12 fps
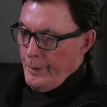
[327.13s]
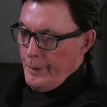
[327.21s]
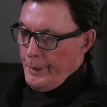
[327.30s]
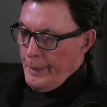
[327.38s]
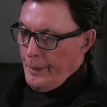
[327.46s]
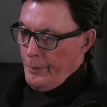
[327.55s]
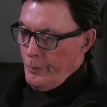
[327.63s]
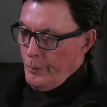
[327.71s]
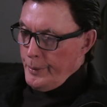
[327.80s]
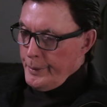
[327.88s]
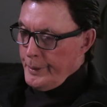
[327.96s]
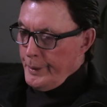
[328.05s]
Now,
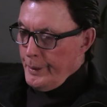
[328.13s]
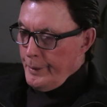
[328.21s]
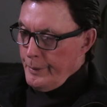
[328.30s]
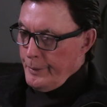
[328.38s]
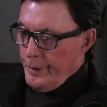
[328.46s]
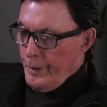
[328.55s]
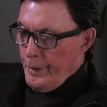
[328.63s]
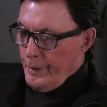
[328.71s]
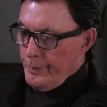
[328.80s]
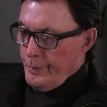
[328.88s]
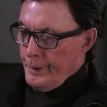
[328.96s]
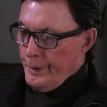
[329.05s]
we're going to
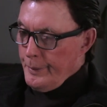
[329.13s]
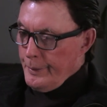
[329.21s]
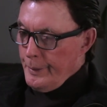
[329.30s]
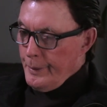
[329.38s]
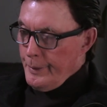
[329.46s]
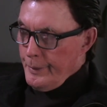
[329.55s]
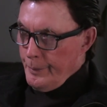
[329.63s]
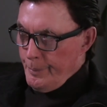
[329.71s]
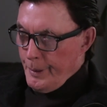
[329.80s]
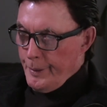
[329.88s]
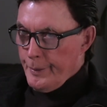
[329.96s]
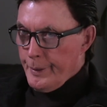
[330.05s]
talk with your
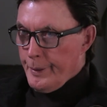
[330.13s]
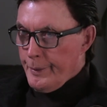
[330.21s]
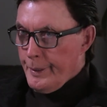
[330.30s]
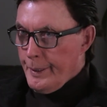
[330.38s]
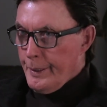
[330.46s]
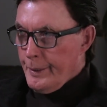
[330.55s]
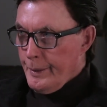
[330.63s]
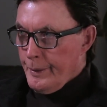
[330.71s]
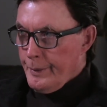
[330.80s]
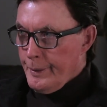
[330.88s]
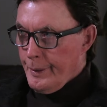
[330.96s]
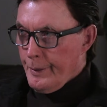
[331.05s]
partner here, Andy, and
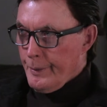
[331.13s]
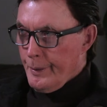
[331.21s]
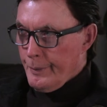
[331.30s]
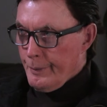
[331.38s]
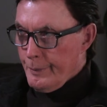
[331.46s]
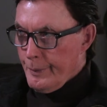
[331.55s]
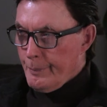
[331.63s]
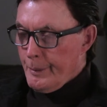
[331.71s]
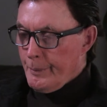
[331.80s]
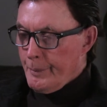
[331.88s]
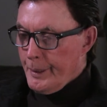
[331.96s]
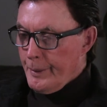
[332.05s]
tell a little bit
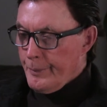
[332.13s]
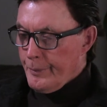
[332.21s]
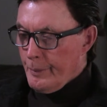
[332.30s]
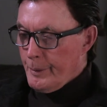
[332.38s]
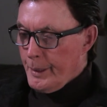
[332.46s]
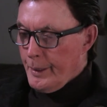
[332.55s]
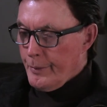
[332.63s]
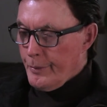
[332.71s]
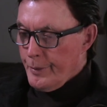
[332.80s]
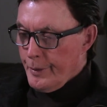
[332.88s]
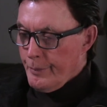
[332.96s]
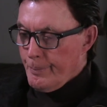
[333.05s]
about some of the
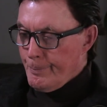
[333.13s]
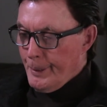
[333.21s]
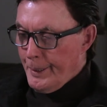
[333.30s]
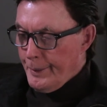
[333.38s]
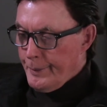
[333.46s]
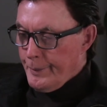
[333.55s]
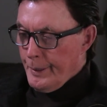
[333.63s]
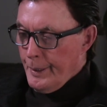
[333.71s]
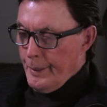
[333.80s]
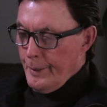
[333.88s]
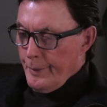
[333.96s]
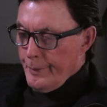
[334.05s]
injuries, but
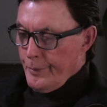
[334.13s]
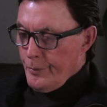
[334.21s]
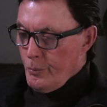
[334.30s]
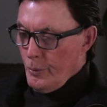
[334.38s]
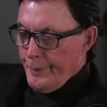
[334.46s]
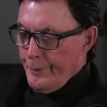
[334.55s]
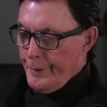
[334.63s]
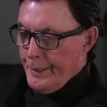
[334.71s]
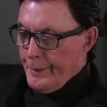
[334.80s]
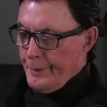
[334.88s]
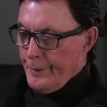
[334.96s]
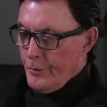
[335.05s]
there's one
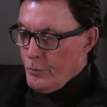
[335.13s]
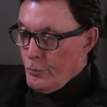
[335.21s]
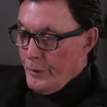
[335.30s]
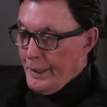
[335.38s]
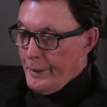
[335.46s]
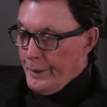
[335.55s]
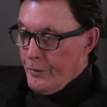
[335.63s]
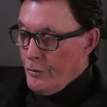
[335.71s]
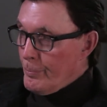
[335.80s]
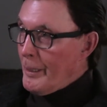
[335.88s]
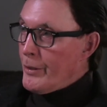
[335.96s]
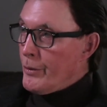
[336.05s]
thing that's really
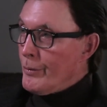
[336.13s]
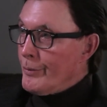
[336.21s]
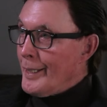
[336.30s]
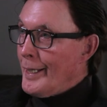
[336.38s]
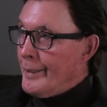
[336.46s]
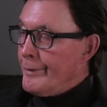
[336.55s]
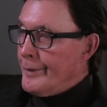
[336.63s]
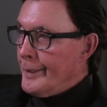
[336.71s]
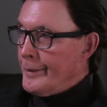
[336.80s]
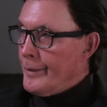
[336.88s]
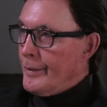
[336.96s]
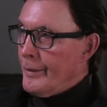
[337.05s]
special that I
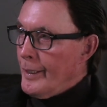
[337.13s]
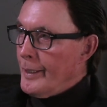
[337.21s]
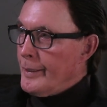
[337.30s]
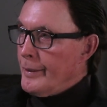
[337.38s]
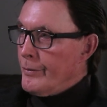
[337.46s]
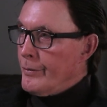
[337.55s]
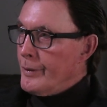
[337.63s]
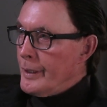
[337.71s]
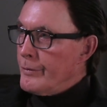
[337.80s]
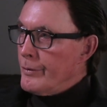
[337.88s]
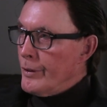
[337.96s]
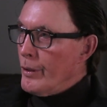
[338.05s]
think our audience
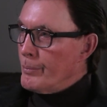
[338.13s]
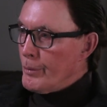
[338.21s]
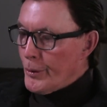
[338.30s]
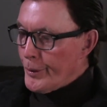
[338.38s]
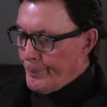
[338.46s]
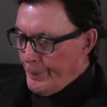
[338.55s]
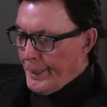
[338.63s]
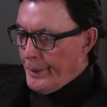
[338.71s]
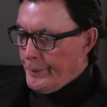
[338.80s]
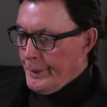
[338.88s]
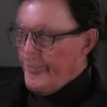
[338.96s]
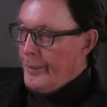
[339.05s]
needs to know more
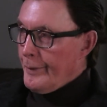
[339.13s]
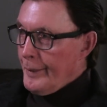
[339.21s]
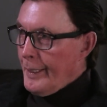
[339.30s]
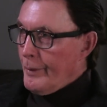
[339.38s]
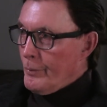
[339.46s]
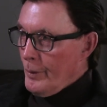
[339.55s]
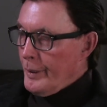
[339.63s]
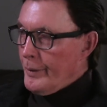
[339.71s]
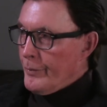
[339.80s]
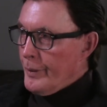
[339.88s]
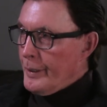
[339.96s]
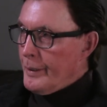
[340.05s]
about, and that
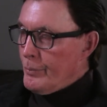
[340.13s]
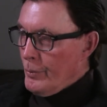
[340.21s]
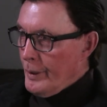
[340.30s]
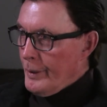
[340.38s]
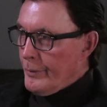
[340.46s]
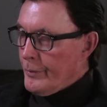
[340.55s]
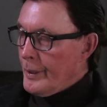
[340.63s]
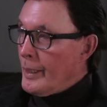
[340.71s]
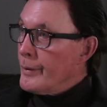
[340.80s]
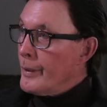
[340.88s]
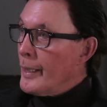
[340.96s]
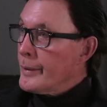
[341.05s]
was he was an
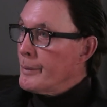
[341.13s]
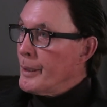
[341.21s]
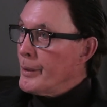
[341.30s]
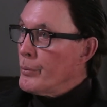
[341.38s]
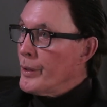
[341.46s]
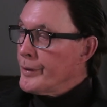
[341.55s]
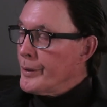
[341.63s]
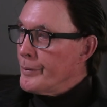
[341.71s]
undocumented worker,